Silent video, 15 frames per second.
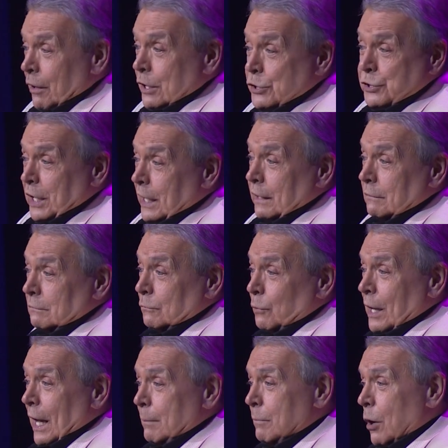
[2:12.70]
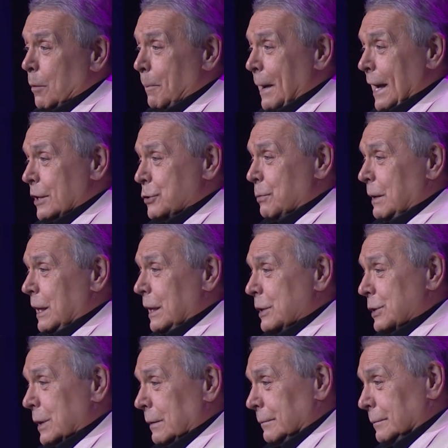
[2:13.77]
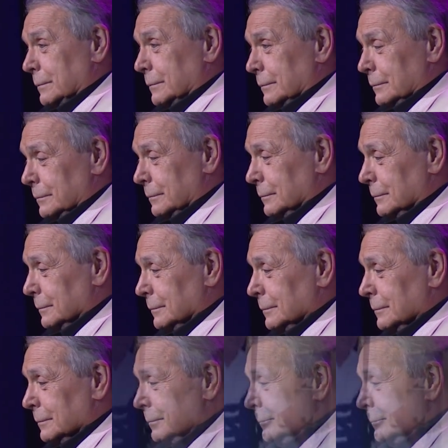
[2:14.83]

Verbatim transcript: He fell while helping a friend move a couch in Branson.